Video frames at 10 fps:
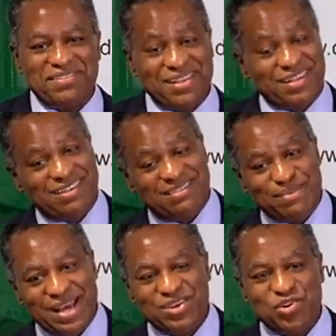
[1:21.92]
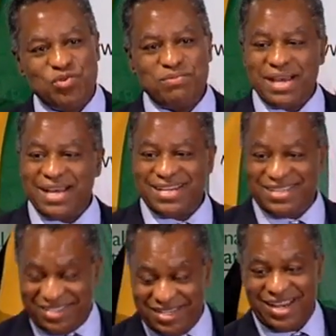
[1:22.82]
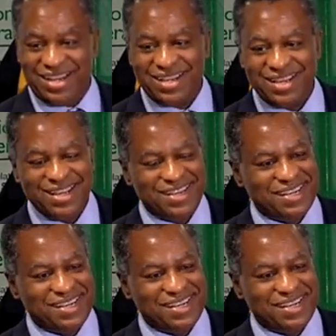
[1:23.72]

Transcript: happy to say that he's back home, and today